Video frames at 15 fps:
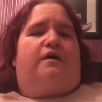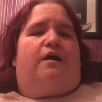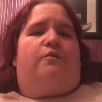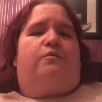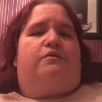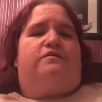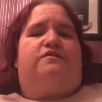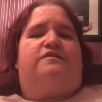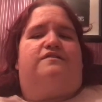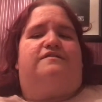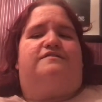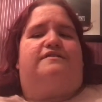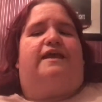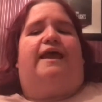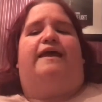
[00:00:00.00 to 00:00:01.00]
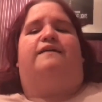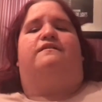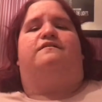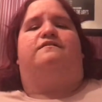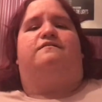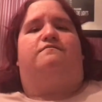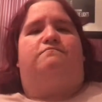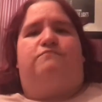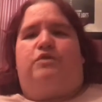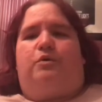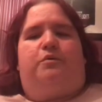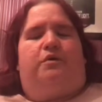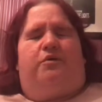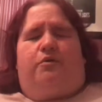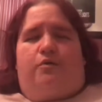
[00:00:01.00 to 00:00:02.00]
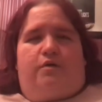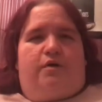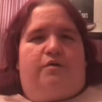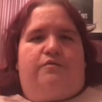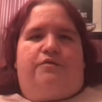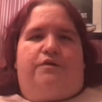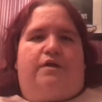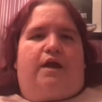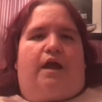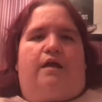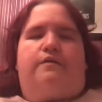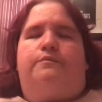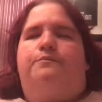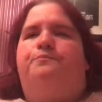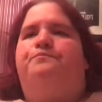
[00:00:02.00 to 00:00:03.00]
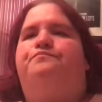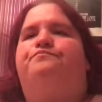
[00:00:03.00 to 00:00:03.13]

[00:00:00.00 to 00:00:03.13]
I wanted to stay and do it all over again.